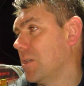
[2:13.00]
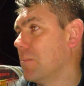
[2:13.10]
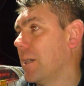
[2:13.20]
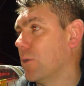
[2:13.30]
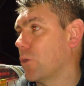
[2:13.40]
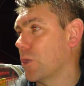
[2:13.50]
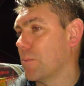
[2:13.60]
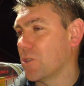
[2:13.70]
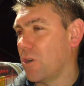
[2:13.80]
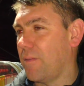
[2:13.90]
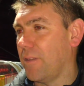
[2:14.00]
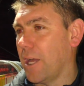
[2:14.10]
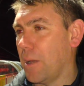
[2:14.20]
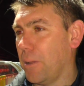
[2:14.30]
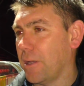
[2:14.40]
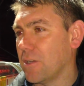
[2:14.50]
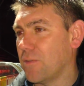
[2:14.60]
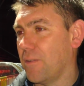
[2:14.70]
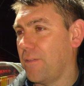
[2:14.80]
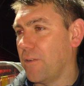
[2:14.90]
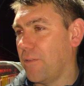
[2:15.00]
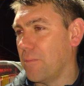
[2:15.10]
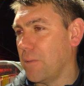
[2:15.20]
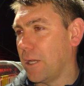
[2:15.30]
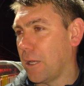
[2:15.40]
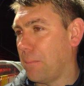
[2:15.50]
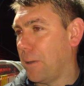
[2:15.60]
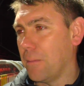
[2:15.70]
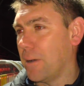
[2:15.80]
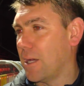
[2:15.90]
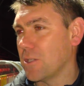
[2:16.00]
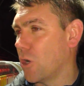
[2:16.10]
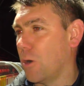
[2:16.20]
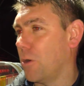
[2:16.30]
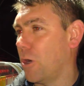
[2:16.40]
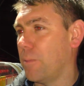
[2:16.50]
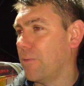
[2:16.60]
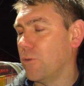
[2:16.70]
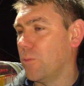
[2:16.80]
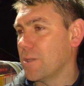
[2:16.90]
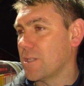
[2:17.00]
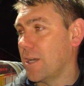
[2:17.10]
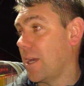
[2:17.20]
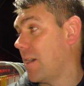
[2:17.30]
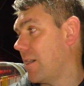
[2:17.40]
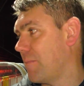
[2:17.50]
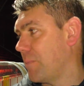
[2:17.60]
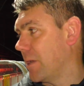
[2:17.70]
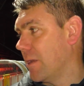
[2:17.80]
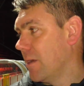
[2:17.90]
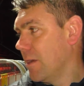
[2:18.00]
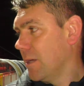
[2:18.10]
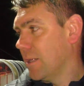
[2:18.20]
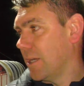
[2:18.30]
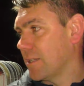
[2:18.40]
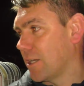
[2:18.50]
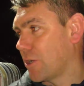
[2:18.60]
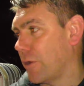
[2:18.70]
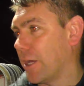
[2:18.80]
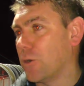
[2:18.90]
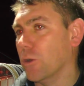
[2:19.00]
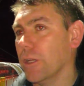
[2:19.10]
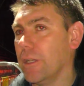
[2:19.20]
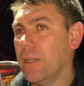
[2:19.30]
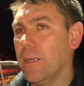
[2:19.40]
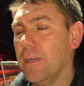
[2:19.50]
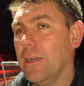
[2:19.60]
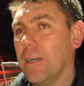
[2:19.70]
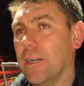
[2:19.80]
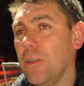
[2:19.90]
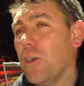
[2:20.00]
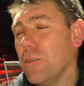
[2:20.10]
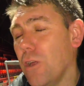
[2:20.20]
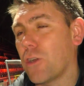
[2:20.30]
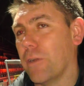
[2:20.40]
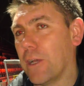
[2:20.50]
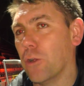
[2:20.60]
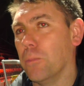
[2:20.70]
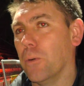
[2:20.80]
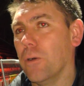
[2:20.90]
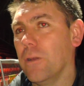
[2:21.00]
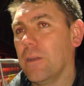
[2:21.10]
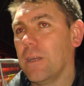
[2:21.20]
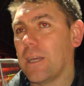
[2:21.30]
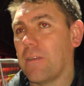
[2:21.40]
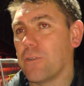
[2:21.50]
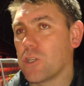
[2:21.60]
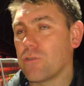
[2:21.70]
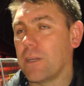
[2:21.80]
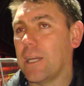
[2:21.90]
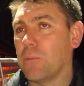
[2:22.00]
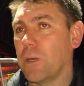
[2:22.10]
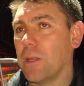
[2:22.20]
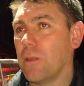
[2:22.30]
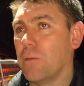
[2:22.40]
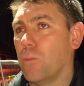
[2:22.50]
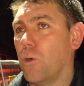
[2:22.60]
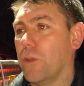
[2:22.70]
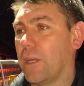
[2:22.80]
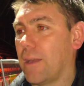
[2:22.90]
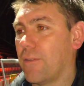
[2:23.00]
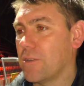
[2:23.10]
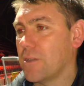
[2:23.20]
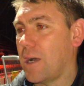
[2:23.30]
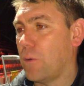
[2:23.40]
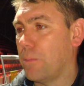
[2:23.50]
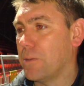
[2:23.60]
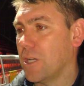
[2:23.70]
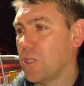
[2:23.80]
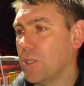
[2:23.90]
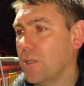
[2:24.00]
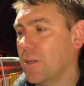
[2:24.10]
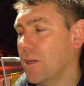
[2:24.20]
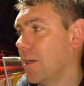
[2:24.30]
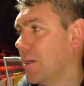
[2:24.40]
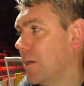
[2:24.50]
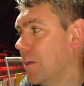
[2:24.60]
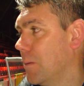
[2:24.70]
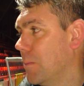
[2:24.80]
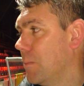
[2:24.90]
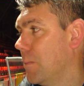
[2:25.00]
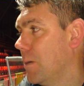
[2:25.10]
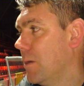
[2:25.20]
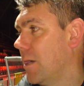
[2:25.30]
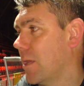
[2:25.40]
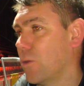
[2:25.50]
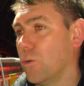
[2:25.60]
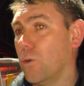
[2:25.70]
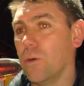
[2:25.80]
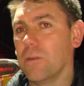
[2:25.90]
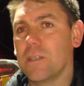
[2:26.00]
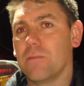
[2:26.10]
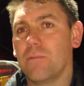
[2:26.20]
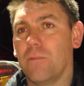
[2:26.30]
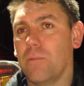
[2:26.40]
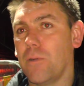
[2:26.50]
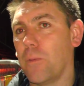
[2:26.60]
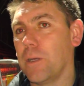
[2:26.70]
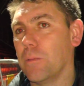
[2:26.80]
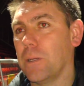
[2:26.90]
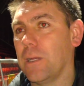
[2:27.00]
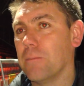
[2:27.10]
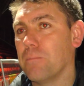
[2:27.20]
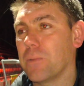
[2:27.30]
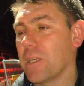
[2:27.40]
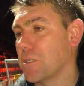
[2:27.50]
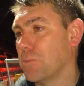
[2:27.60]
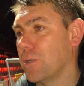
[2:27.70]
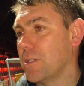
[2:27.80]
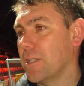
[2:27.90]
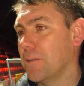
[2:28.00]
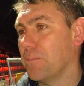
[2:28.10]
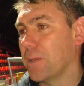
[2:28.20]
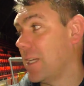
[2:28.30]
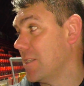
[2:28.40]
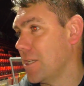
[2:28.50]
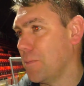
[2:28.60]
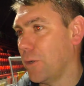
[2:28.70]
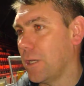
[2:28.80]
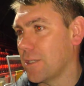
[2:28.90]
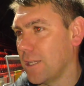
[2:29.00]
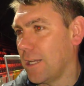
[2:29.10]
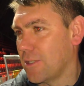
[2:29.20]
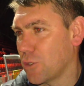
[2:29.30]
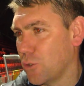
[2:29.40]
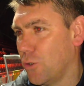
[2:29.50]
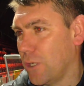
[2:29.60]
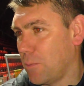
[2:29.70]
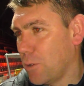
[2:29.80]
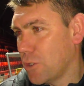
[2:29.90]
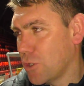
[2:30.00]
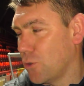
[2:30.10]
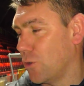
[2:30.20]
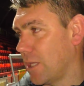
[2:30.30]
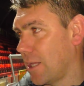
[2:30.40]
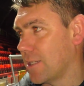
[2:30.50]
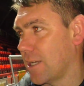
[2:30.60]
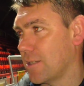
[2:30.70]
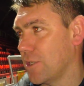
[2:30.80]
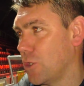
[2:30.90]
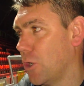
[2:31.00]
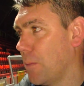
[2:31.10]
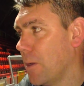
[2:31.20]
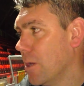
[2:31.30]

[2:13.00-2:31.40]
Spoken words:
You may look at them as our flair players. For me, epitomised our performance tonight. I've been, like I say, critical and not critical, but I get frustrated with what they give us out of possession. I thought, listen, Rowie will be disappointed. He is disappointed because he likes to score and he wants to score and he thinks that's his job.